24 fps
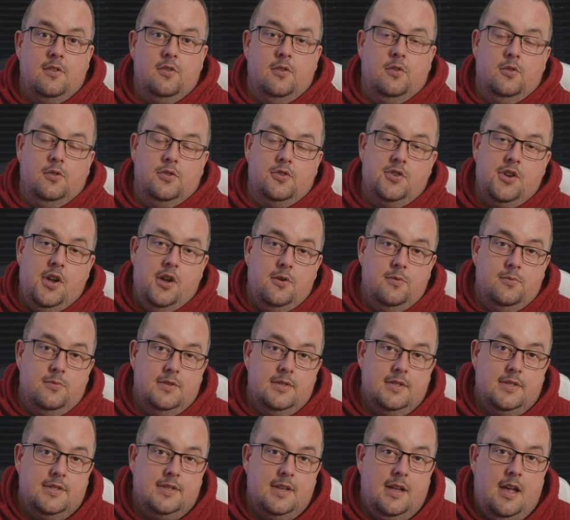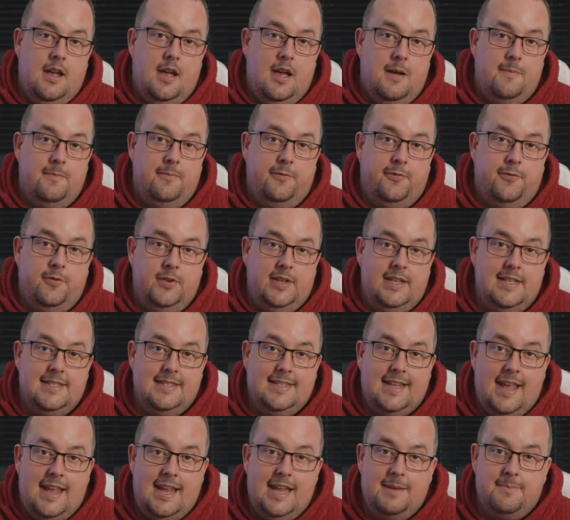or Jones for this
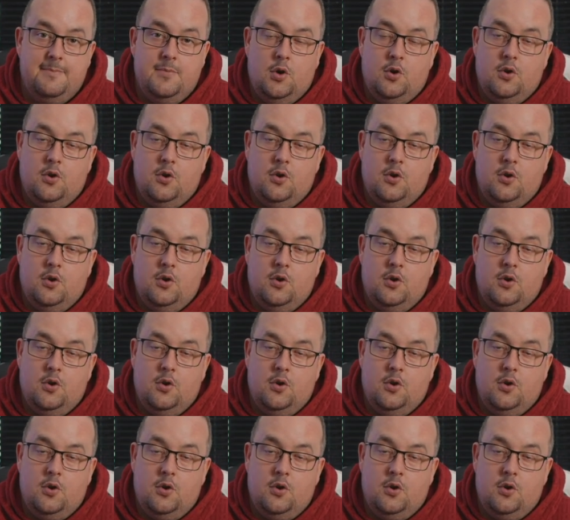game,